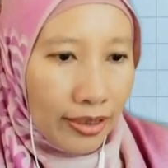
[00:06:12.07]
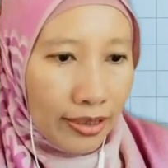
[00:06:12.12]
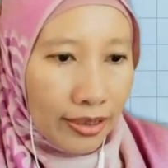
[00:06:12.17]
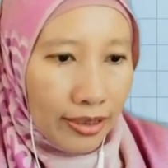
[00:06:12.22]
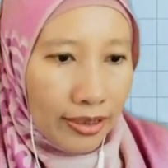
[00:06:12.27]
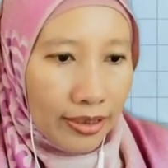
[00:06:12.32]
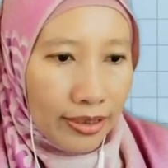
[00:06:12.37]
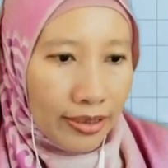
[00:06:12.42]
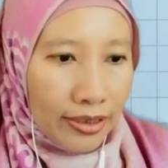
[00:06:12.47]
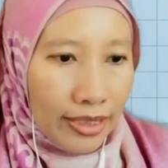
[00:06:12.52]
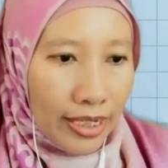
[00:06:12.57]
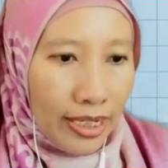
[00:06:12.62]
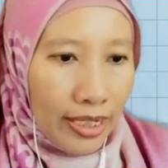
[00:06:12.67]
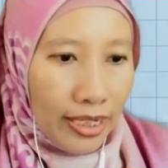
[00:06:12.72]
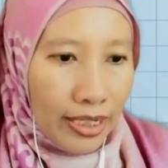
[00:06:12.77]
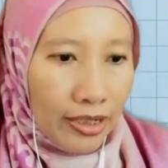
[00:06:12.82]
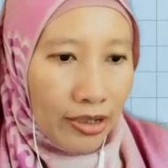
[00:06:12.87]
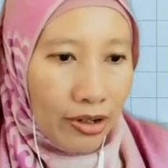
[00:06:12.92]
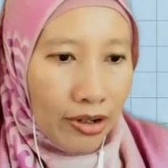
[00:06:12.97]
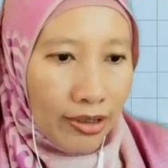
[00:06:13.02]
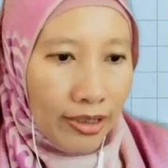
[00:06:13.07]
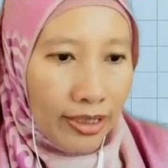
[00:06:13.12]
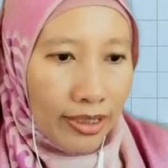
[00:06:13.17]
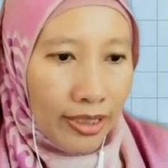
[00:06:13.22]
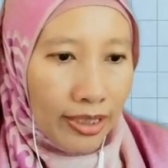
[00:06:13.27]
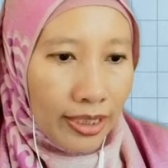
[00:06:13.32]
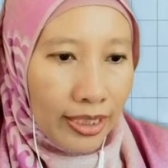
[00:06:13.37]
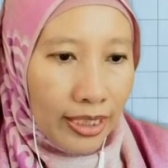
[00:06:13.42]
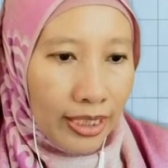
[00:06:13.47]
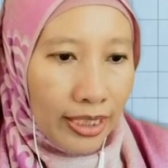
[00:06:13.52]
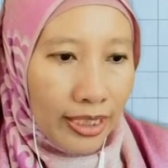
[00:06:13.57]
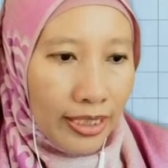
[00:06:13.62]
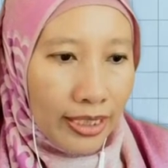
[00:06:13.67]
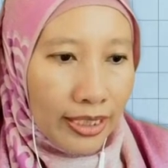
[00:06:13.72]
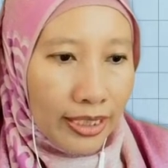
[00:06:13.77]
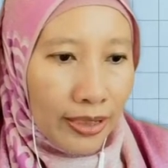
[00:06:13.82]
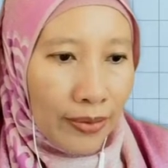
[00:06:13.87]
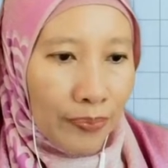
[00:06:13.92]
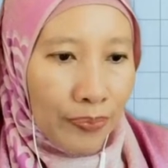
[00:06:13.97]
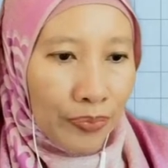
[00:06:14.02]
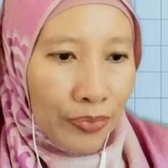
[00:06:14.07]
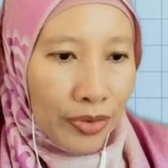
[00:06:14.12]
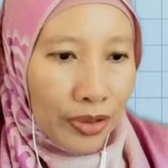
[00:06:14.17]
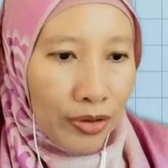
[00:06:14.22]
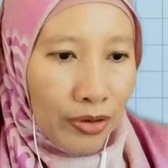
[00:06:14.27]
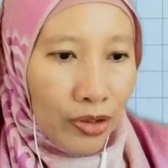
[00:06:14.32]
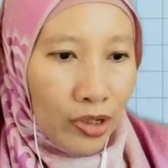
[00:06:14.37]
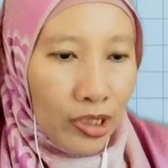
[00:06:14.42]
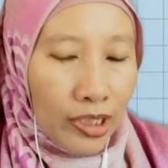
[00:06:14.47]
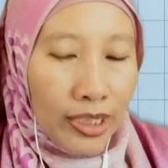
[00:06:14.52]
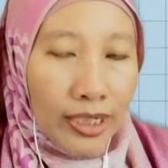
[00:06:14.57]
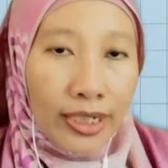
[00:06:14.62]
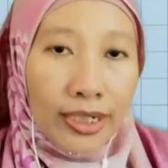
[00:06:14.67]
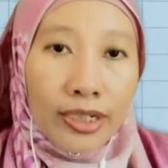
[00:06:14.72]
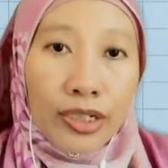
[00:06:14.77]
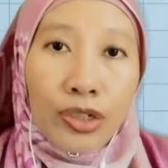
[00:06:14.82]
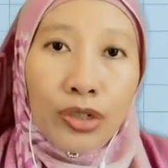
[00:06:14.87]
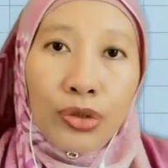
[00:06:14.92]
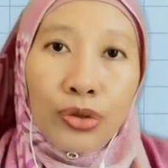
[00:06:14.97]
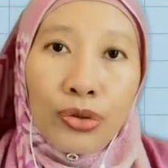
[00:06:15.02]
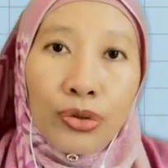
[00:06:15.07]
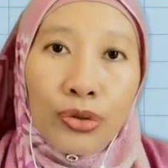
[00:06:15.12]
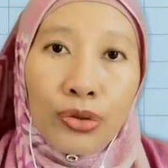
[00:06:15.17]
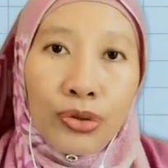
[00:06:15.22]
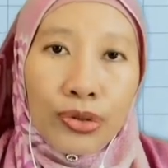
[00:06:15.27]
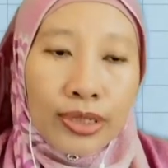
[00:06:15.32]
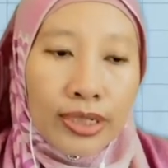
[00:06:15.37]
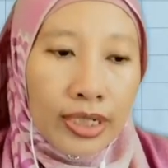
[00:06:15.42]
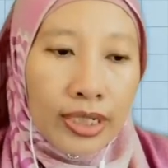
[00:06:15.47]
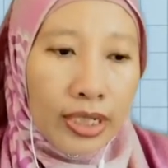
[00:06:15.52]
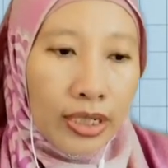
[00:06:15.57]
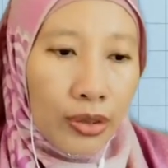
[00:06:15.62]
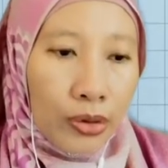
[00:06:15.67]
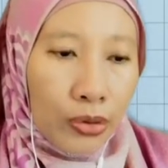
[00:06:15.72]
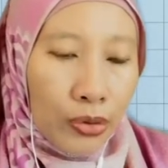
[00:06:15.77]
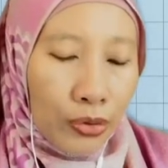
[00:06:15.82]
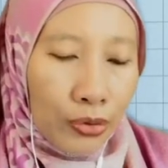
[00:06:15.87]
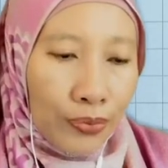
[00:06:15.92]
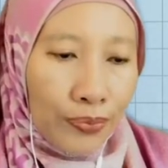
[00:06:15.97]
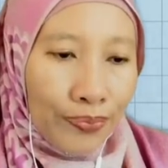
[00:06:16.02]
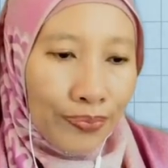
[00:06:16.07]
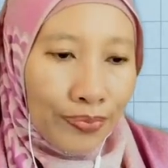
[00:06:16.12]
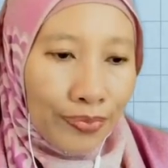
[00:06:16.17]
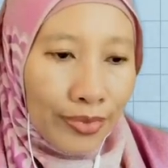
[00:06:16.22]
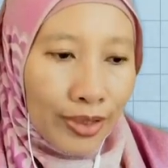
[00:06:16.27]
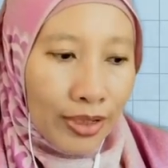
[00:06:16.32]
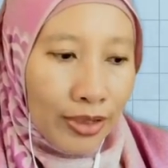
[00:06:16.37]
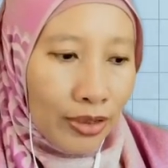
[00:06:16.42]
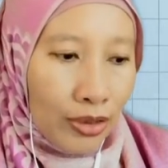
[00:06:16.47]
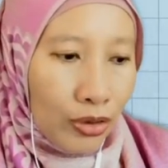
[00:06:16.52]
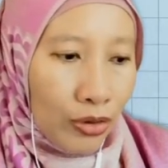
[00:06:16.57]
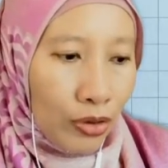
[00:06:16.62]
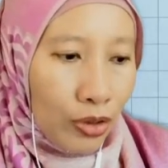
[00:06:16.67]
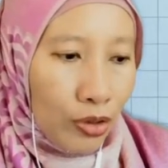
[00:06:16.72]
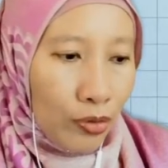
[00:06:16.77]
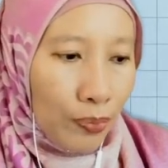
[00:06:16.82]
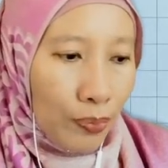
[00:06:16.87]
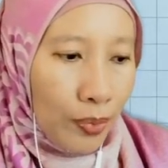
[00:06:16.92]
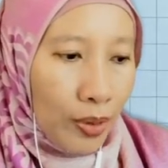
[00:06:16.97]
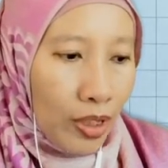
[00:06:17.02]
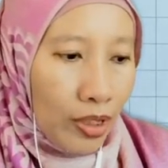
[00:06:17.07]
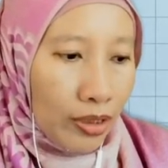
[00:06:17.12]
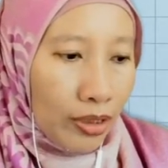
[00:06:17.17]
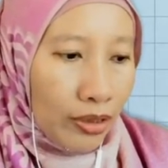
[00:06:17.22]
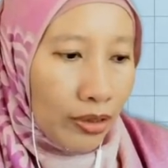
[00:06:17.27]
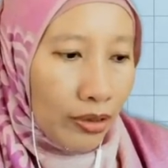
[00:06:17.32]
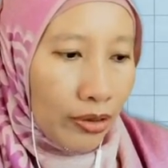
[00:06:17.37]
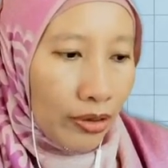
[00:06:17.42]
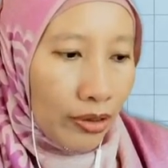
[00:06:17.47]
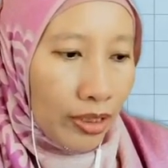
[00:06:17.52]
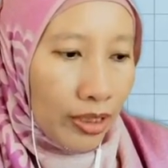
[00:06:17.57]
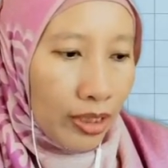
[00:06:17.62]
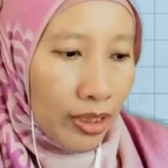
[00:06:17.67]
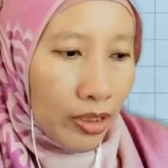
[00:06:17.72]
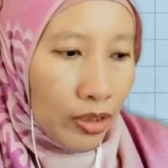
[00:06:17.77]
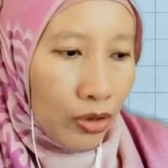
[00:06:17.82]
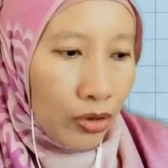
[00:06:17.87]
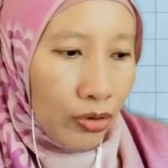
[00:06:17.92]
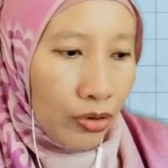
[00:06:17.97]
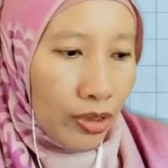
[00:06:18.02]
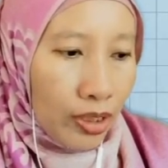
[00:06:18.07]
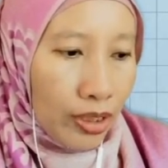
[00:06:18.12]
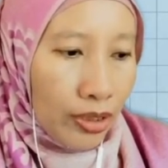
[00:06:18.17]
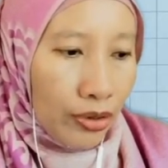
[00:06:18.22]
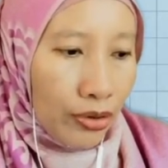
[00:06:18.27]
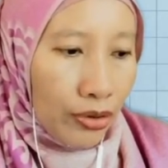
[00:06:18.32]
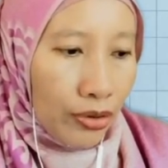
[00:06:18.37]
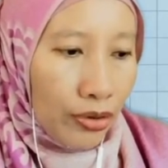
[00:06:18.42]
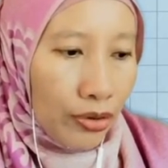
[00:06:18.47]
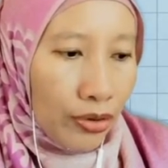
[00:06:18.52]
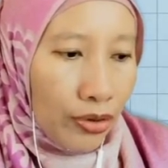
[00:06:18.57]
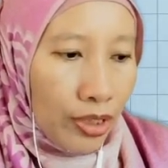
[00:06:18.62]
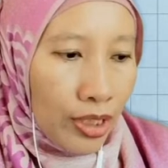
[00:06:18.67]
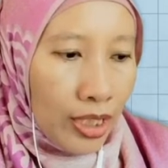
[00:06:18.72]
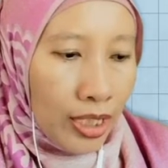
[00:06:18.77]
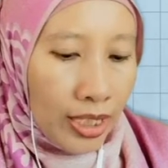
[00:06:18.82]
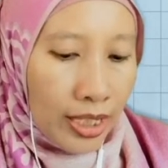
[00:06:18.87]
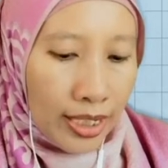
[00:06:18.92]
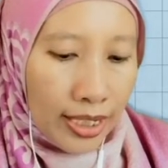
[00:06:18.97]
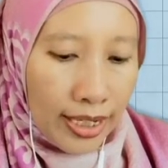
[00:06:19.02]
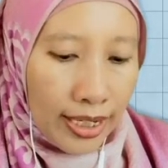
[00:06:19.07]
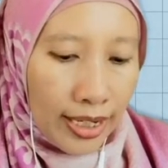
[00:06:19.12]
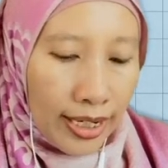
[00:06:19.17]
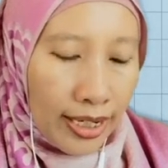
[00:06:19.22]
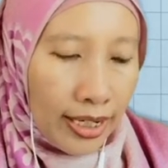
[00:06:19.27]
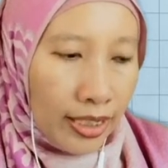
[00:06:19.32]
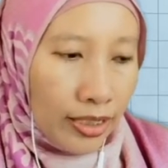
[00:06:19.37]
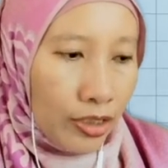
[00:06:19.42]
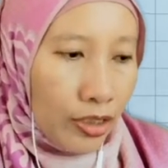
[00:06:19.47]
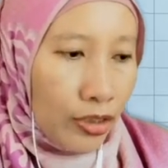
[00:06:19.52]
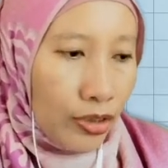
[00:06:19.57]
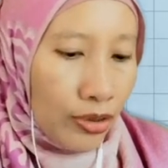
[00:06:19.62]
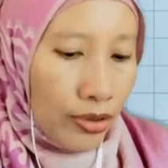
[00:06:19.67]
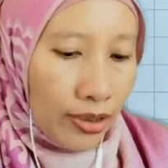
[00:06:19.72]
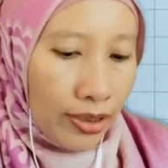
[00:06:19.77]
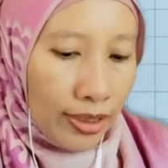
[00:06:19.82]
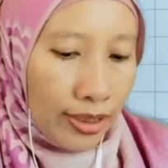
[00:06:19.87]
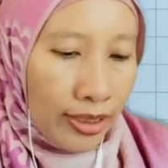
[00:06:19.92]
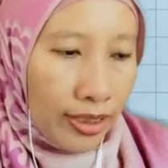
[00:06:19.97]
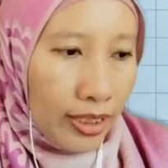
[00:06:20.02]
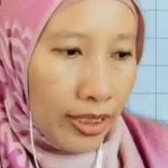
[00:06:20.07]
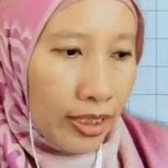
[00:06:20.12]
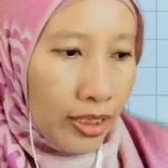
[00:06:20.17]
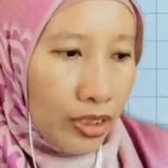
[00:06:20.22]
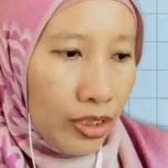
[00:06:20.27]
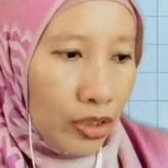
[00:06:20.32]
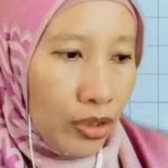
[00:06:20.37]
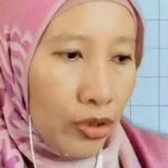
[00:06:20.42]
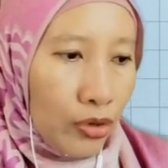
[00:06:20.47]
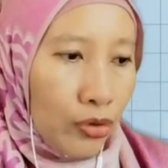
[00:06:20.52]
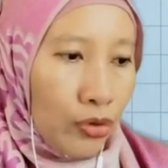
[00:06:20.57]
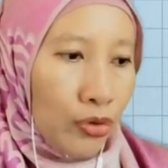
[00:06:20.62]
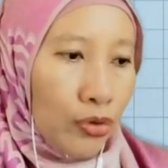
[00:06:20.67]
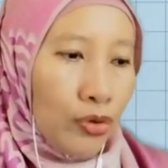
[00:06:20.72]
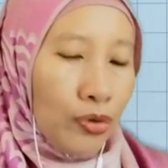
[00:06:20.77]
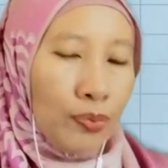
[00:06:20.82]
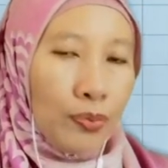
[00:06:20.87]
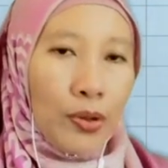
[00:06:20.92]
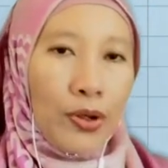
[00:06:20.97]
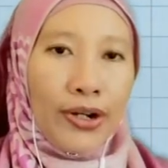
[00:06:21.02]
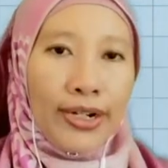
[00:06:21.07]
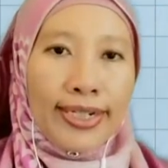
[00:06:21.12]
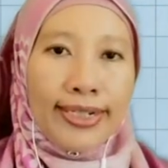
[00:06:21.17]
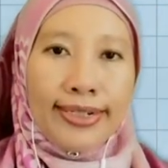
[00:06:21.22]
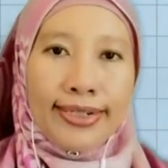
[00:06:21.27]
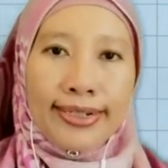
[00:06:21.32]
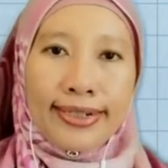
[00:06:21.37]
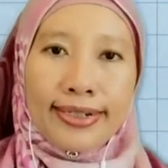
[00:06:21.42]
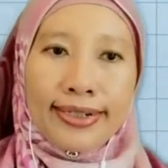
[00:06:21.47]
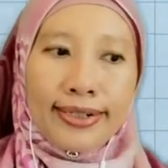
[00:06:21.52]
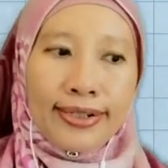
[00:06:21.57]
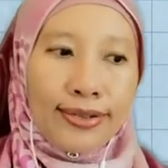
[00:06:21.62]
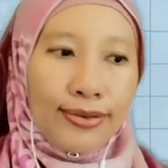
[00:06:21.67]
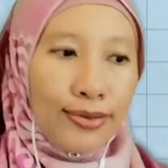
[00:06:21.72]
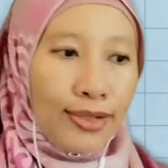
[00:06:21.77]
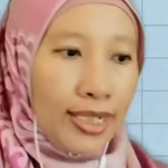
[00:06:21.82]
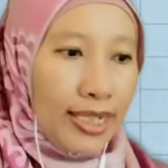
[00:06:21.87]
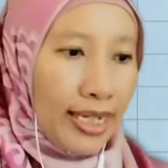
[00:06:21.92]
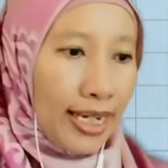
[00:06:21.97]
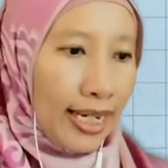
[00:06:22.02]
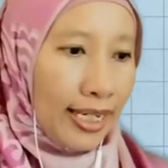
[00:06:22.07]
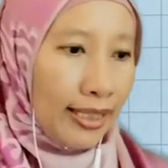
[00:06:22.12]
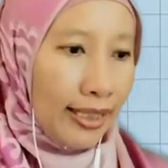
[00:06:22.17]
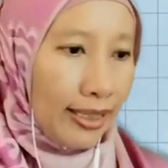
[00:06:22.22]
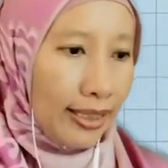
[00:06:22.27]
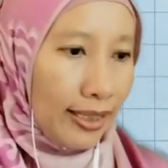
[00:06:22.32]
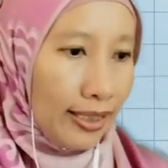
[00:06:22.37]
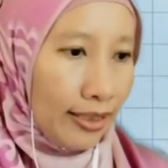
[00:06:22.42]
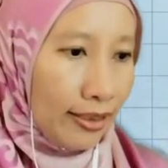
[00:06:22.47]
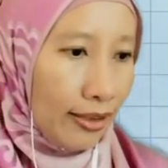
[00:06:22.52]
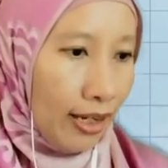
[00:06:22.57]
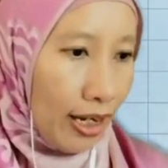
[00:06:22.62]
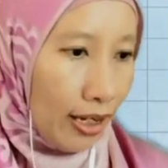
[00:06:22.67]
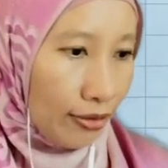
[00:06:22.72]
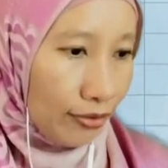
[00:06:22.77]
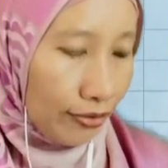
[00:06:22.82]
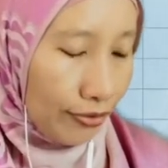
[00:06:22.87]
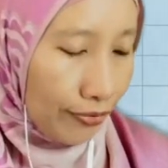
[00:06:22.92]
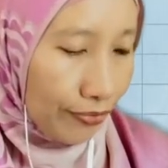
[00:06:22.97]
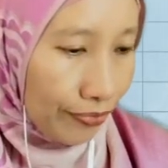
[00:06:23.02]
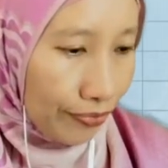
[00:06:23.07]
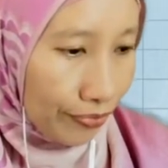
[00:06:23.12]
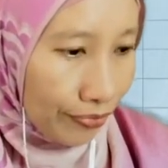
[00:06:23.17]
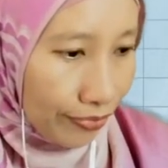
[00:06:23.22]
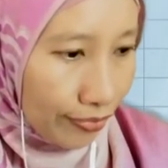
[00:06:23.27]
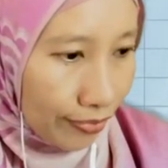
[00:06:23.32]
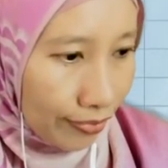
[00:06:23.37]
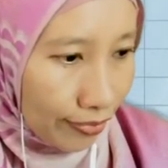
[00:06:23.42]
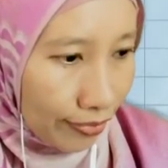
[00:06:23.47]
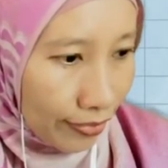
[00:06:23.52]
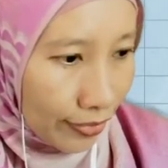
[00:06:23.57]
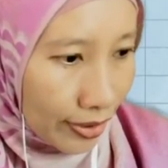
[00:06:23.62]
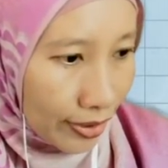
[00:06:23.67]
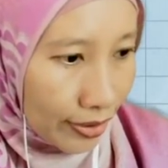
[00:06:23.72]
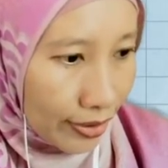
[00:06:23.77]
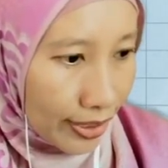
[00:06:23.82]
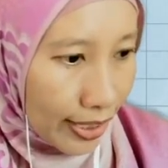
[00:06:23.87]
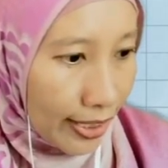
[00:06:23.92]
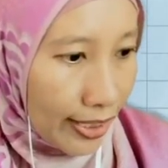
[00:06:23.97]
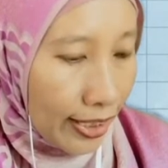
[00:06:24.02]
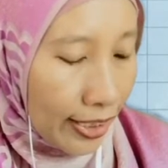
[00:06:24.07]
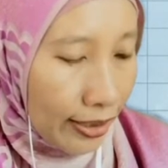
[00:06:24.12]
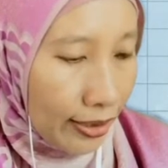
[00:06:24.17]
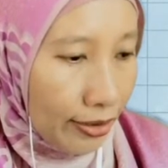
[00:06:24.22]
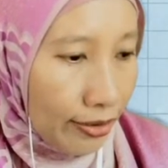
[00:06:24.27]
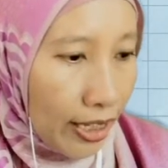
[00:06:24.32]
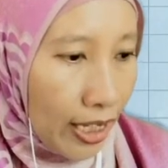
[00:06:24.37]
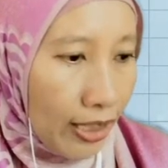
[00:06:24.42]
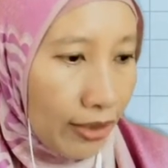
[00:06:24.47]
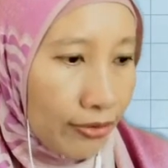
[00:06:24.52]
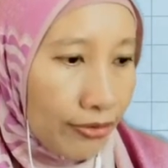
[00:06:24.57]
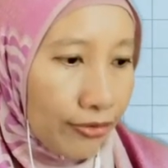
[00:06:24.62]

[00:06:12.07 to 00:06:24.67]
Second coordinate is coordinate 2, 0. So you plot coordinate 2, 0 and join these 2 points. We get the graph, the second graph.